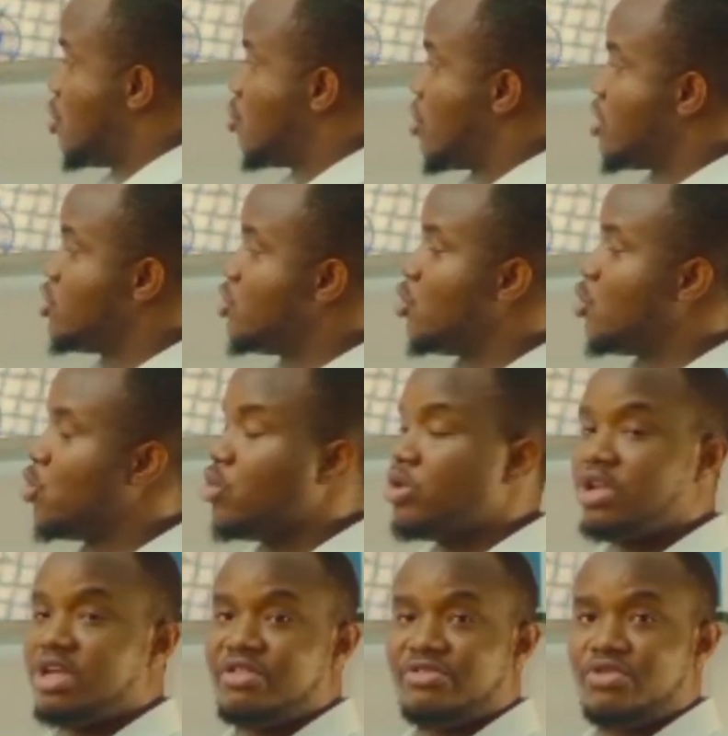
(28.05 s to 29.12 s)
when you
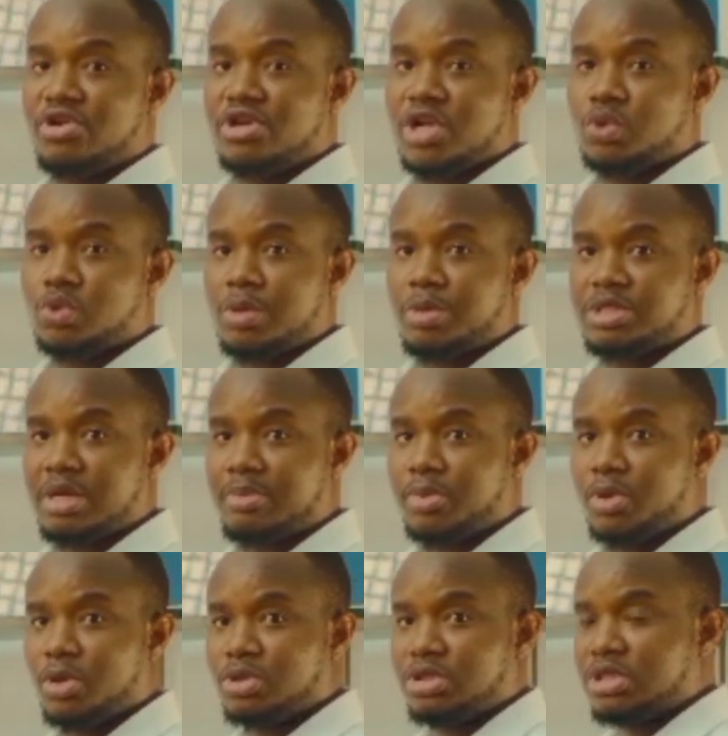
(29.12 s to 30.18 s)
own a 400 square meter
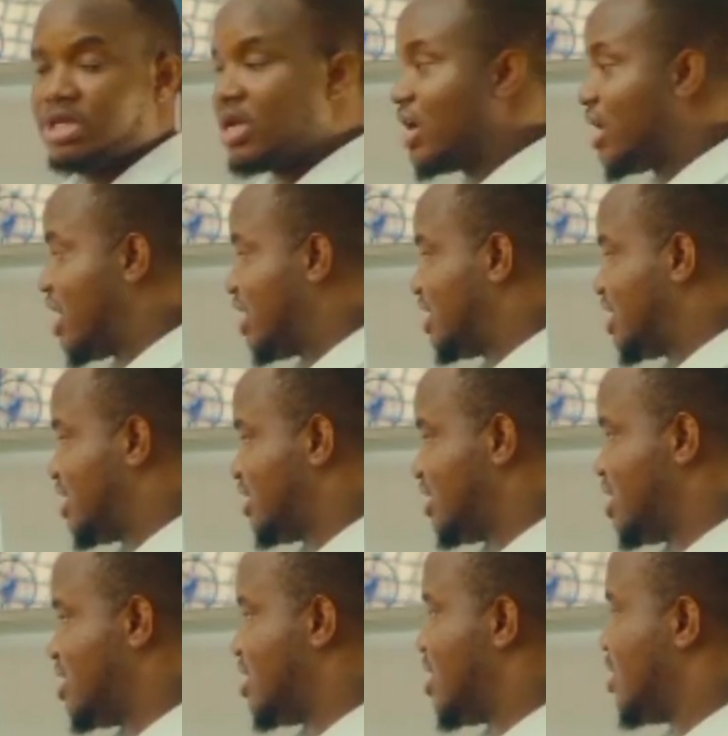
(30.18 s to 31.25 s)
plot at
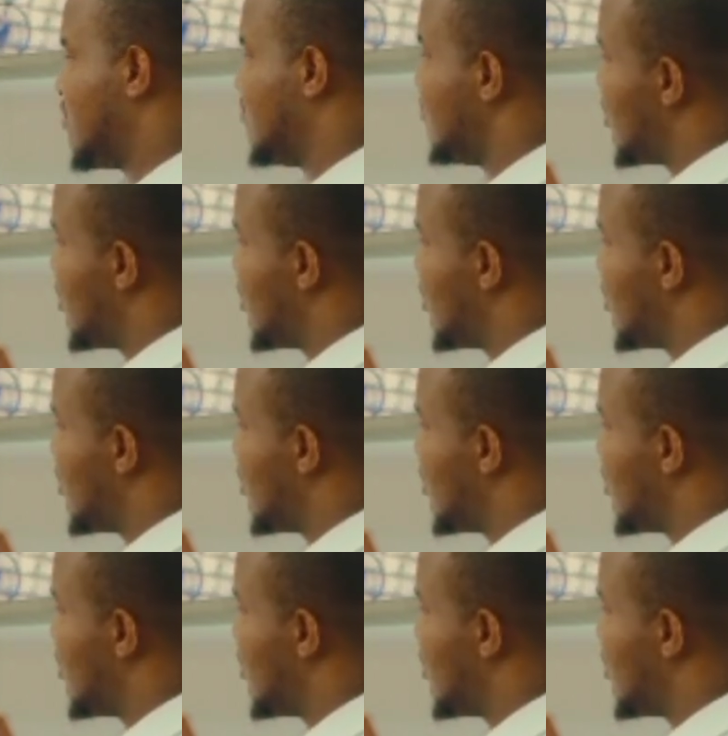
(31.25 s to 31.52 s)
Hacienda.